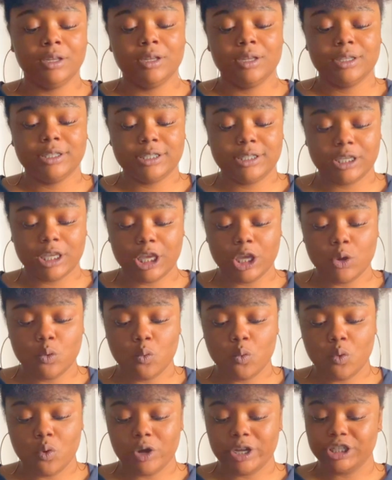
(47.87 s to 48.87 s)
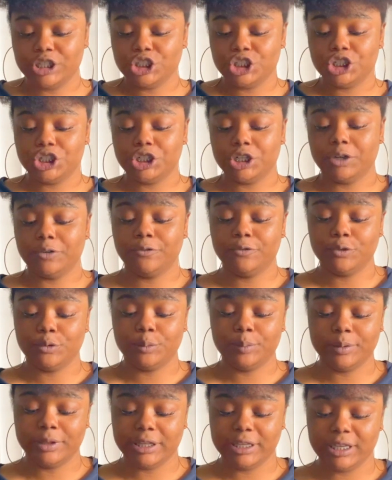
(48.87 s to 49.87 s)
Let's get one shuffle,
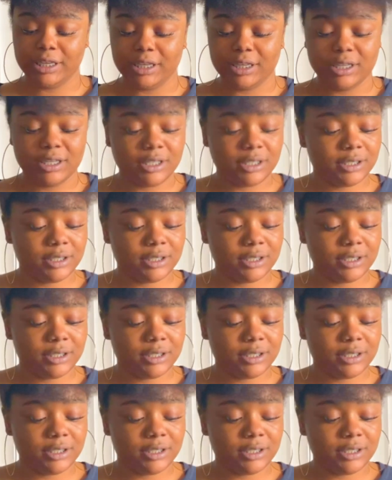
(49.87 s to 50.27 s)
please.